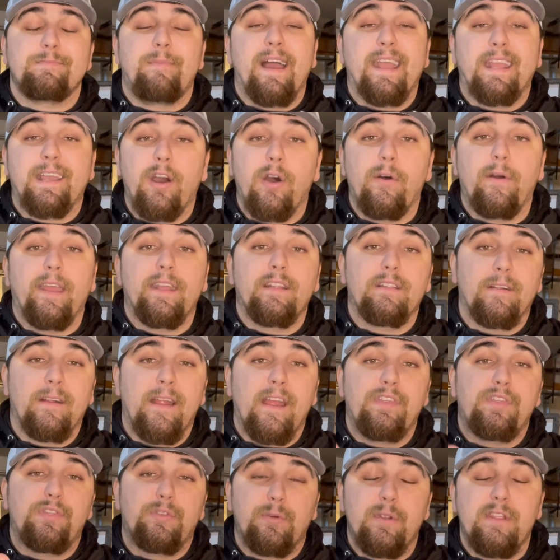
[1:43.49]
My co-angler
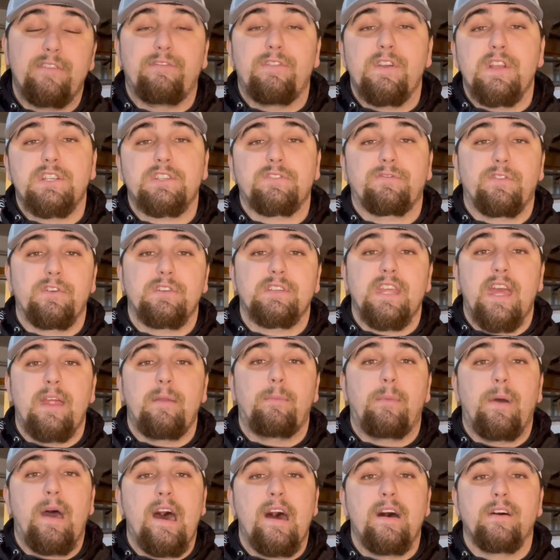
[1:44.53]
had 3 fish for
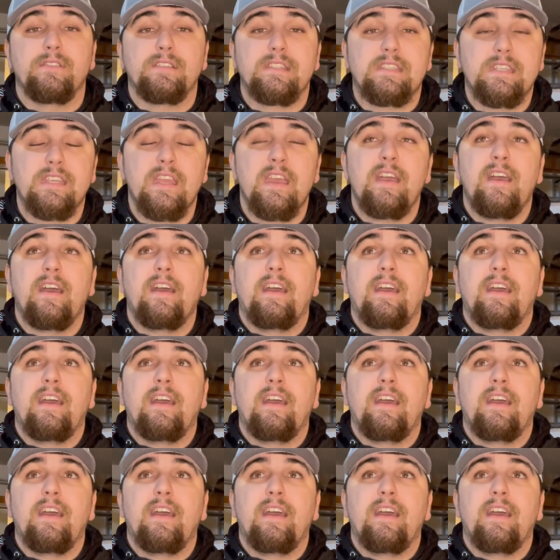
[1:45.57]
10 pounds,